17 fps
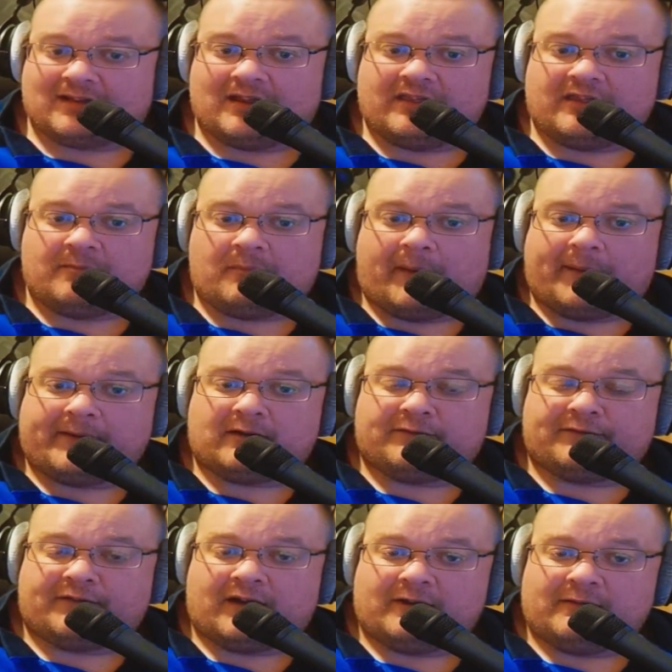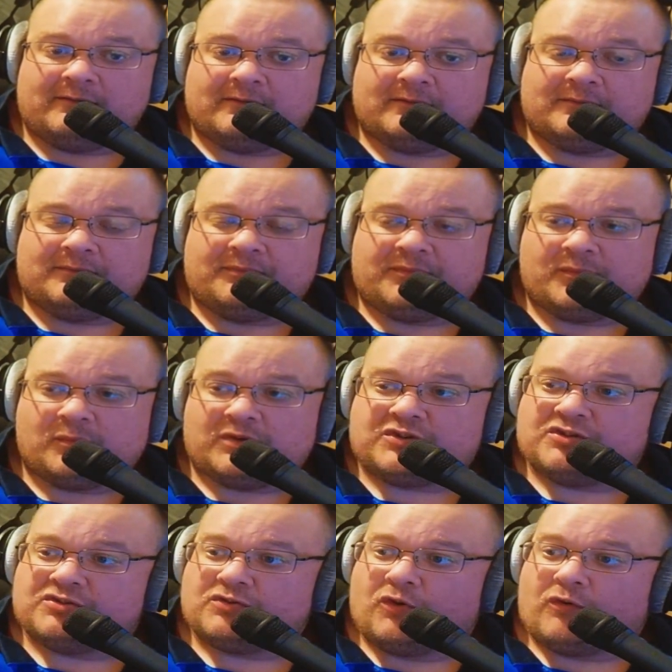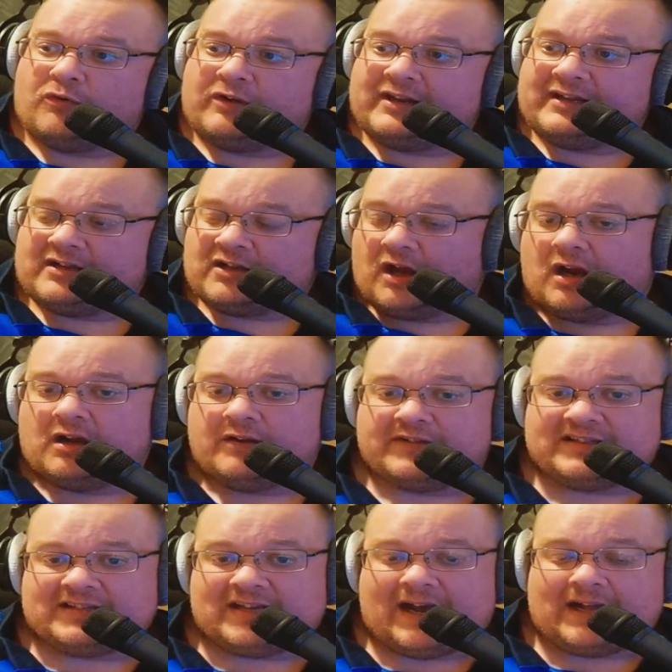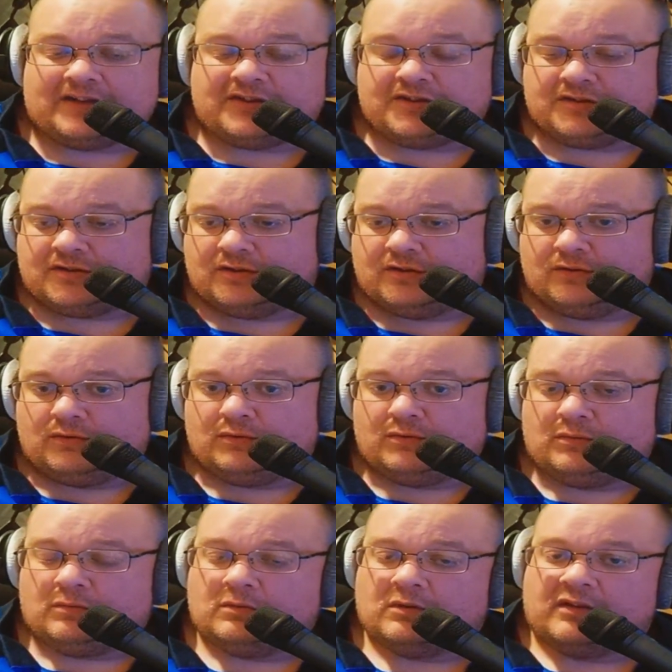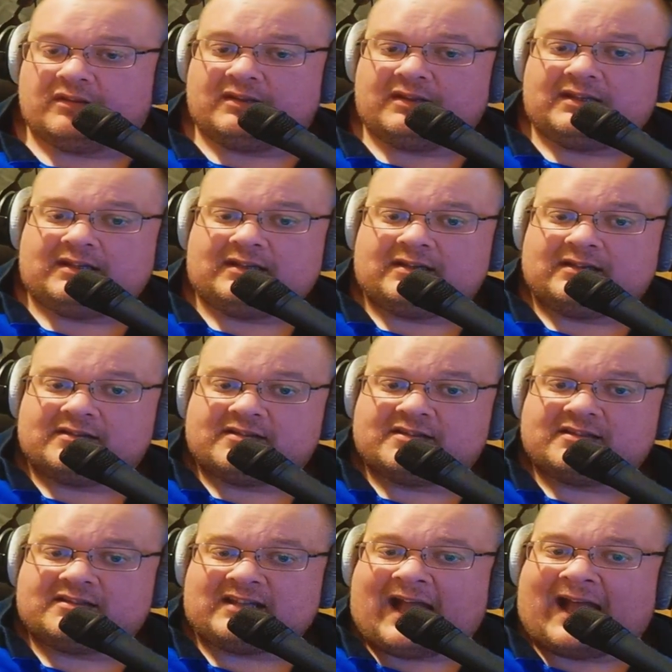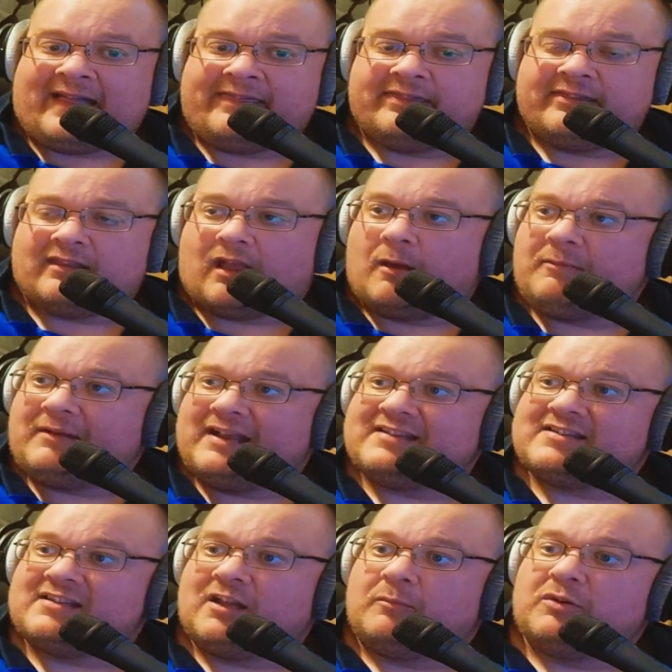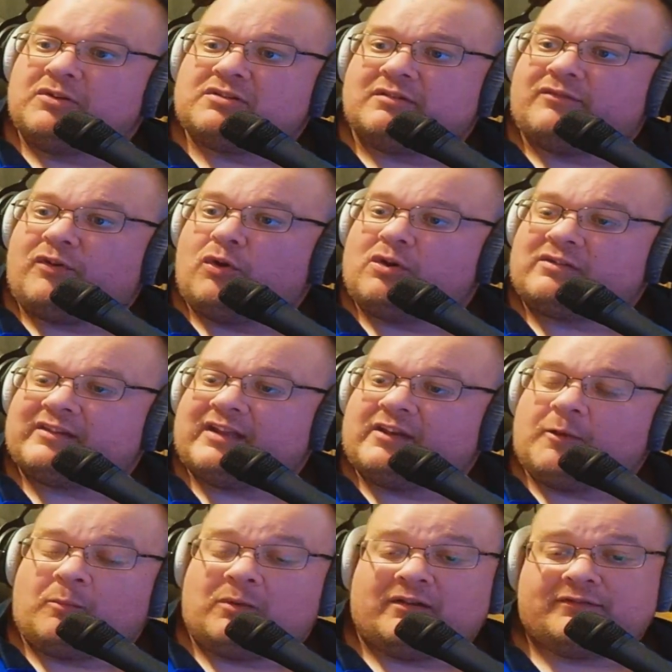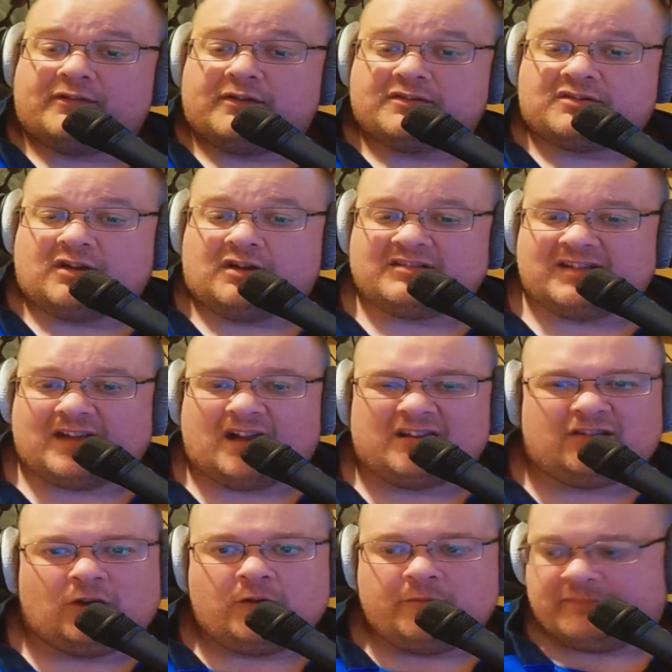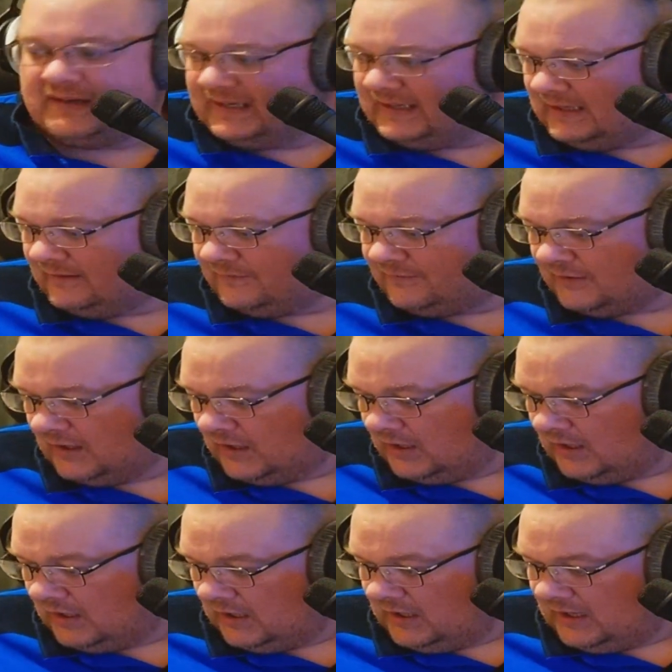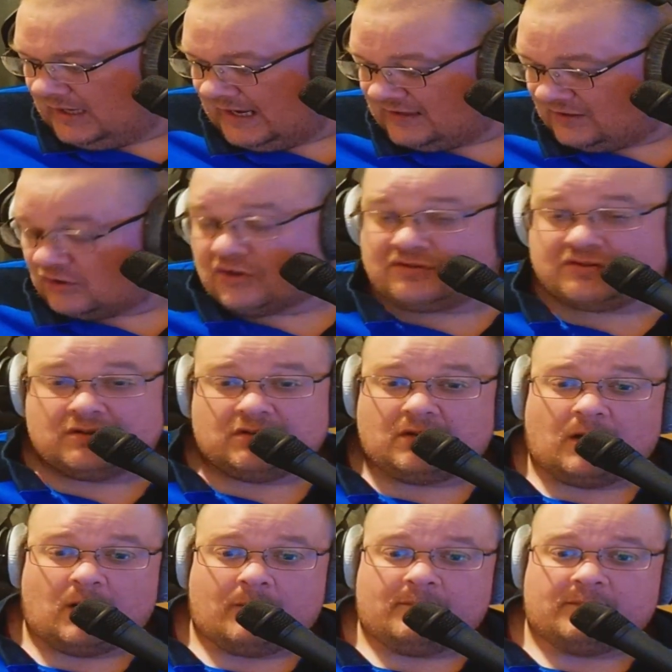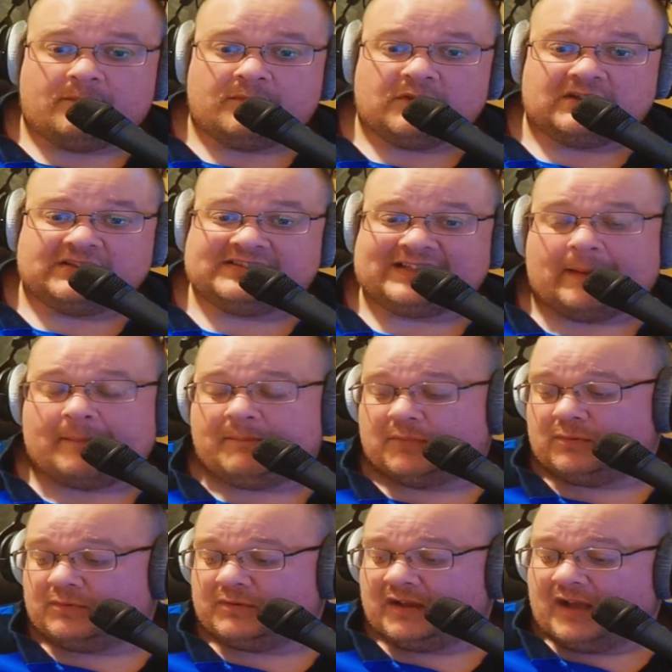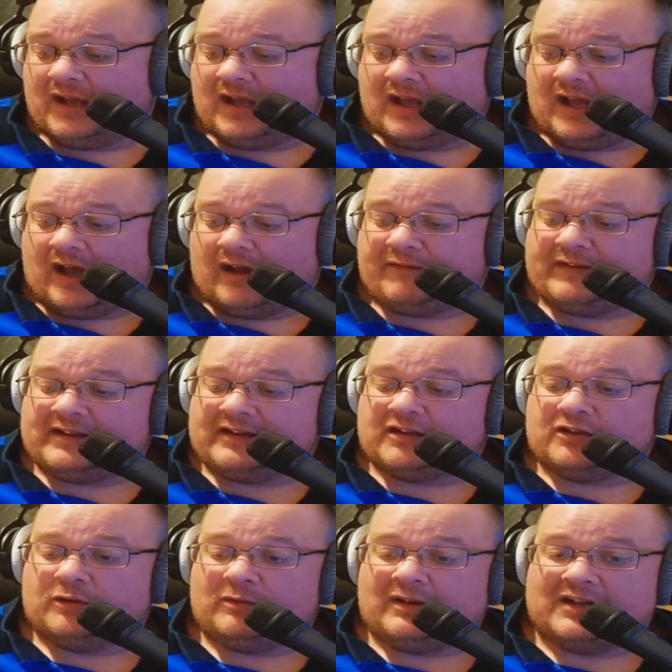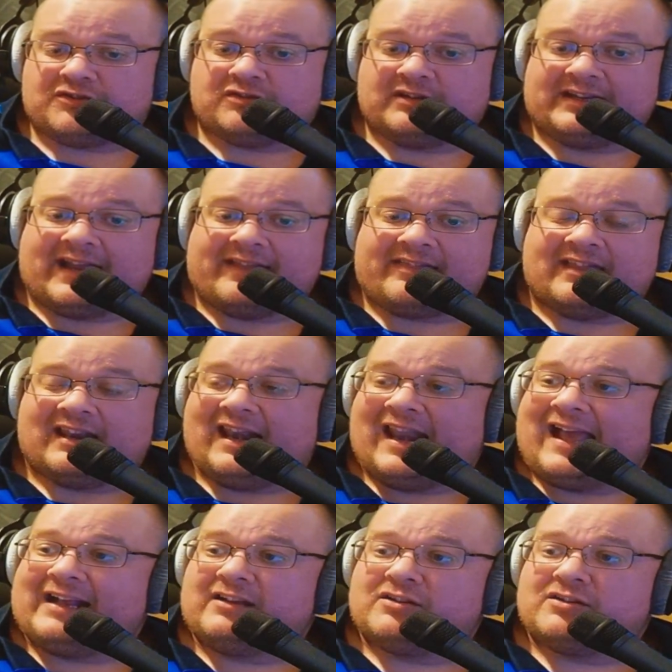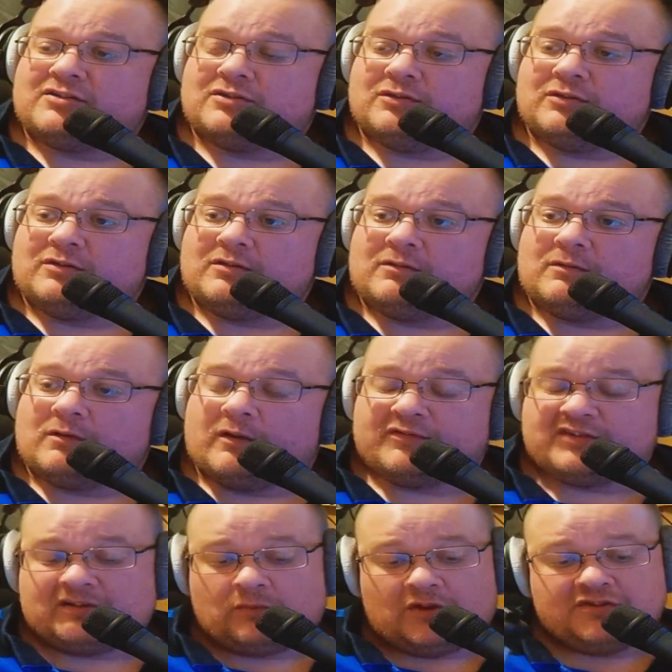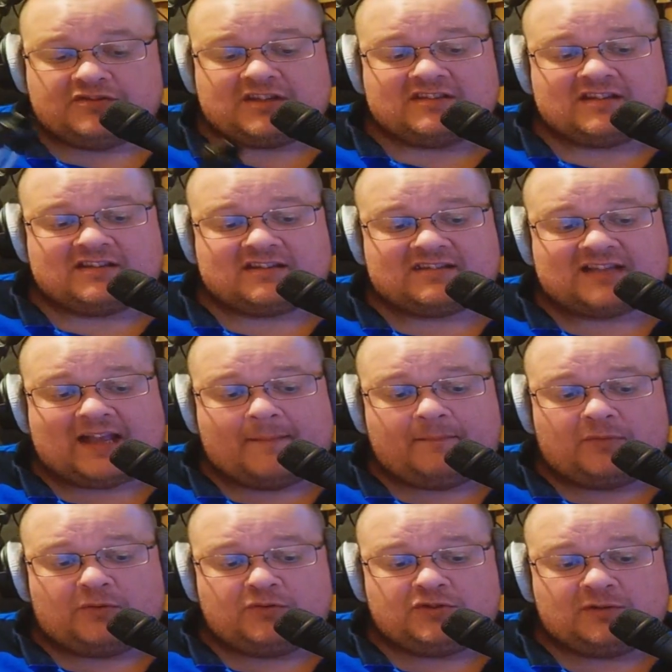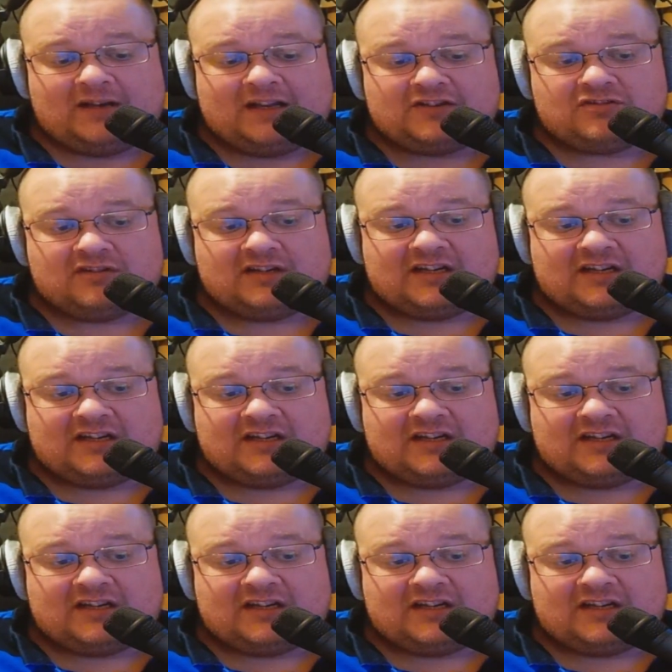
the microphone, which is already kind of attached to the stand. I'm guessing I must have hooked that up when I first got it. I do believe it doesn't come assembled. I think you literally get the legs to... Obviously, once this is assembled, you literally